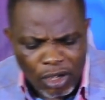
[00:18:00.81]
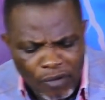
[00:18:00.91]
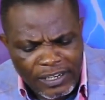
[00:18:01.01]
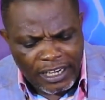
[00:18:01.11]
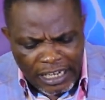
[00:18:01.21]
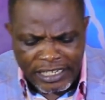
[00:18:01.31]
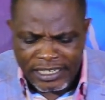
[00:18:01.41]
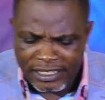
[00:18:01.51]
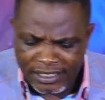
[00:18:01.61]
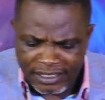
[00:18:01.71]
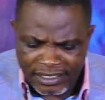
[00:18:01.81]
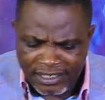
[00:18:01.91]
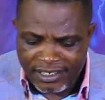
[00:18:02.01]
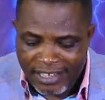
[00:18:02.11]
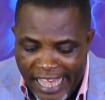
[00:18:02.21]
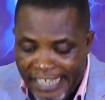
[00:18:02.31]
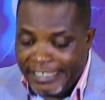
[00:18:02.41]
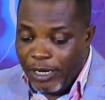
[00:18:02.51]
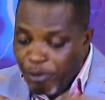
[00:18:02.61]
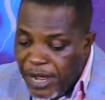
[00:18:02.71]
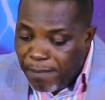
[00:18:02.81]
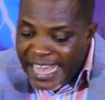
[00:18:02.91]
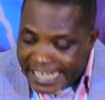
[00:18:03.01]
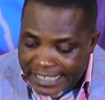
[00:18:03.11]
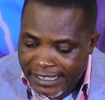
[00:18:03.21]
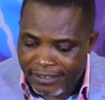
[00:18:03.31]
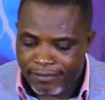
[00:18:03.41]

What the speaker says: of the clay and the remaking